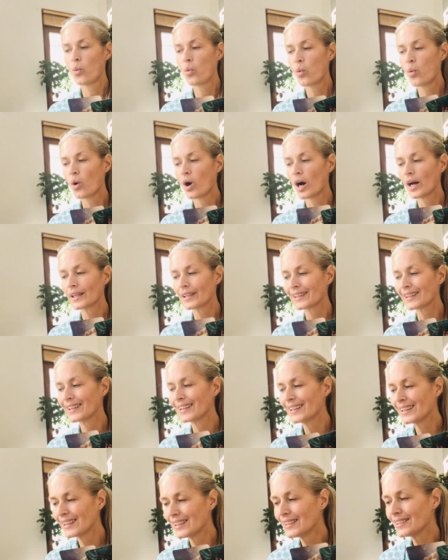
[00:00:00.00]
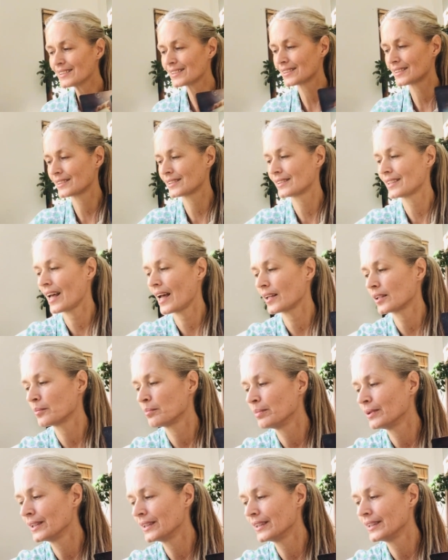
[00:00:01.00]
what is
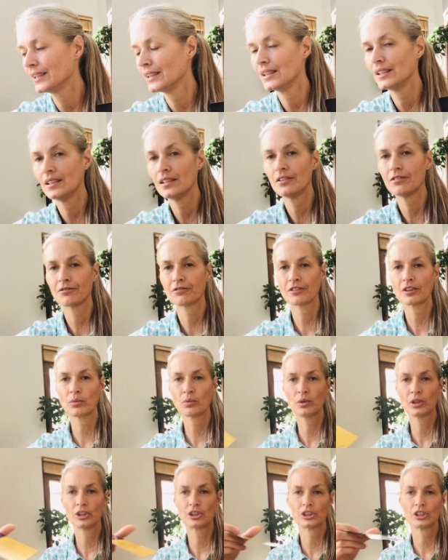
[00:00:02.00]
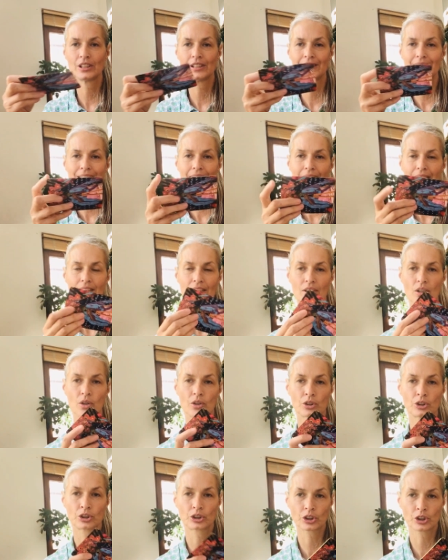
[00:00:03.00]
that belief, which is that the
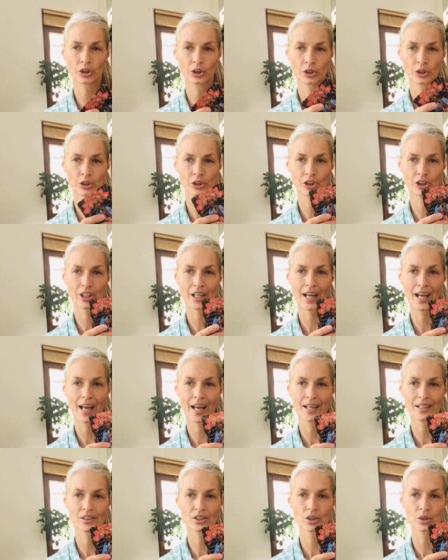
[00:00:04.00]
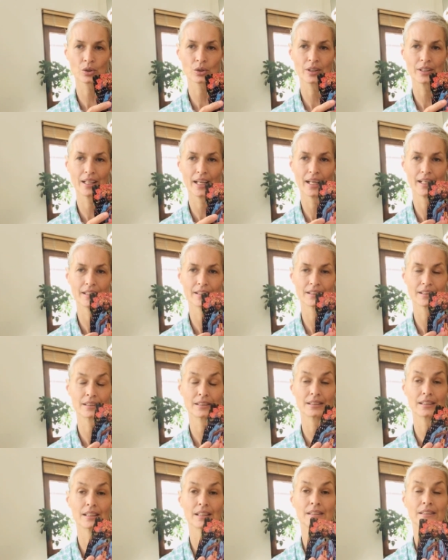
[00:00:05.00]
church has
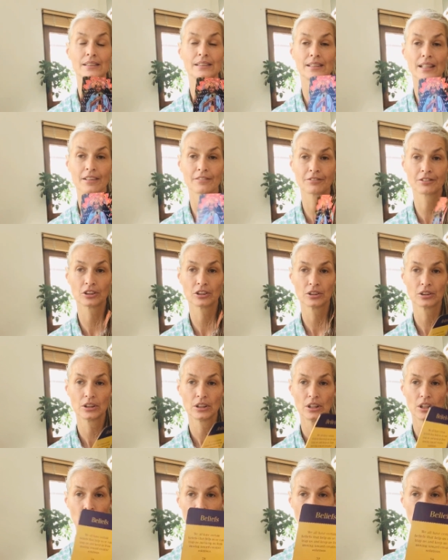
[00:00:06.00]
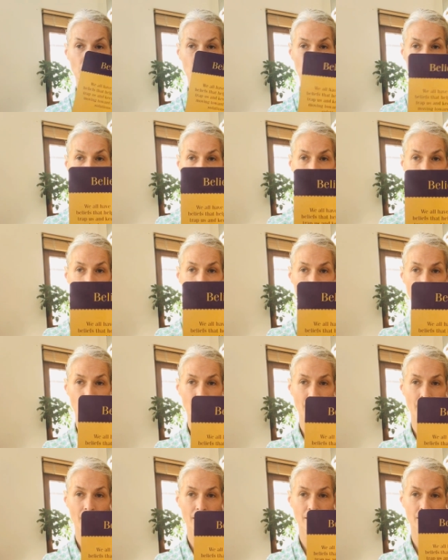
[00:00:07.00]
created a devil. The
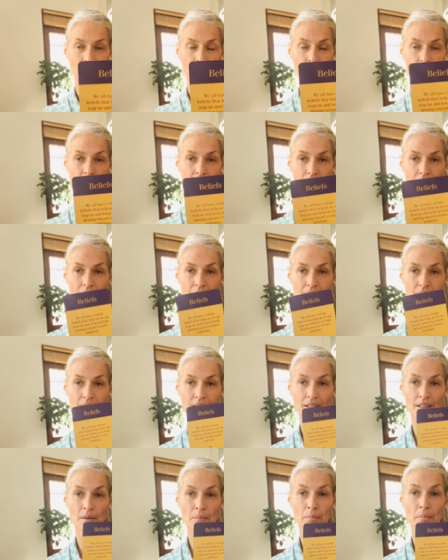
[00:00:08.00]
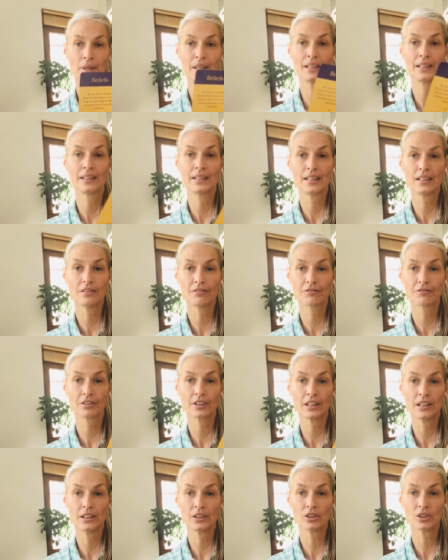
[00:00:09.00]
church has created a belief
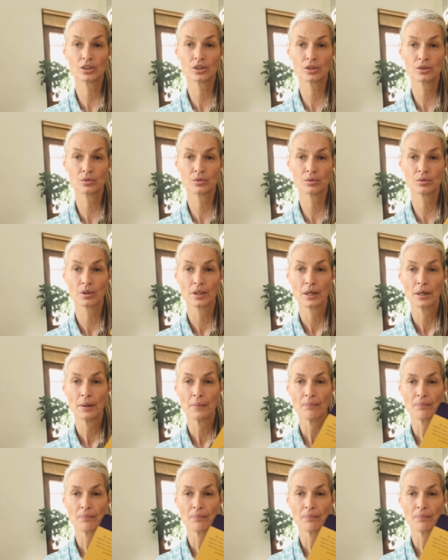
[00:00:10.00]
into